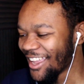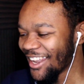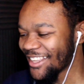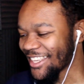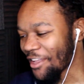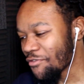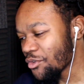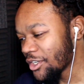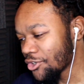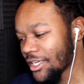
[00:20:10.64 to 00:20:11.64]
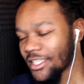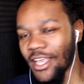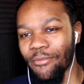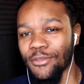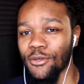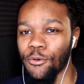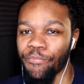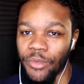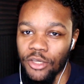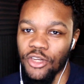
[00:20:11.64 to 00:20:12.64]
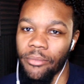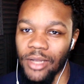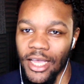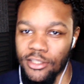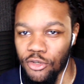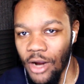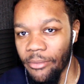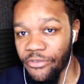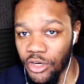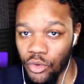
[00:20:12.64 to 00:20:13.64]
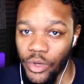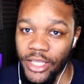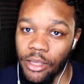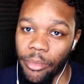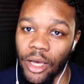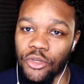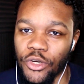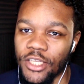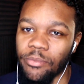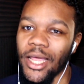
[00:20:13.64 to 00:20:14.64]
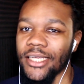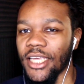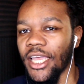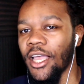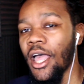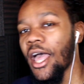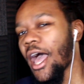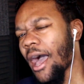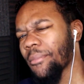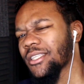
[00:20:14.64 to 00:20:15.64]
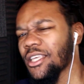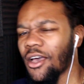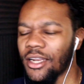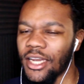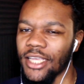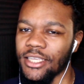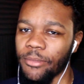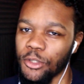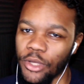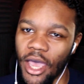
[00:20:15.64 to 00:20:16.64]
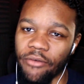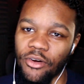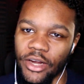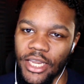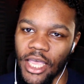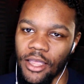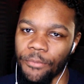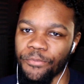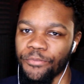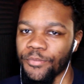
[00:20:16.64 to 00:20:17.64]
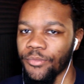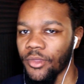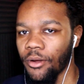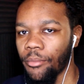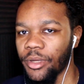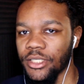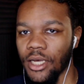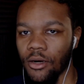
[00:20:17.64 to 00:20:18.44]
listen, if you enjoyed this episode, drop a like. Subscribe if you're new. Hit the bell. Join the Splash Gang. I'm going to see y'all in the next episode. Y'all have a great day. Peace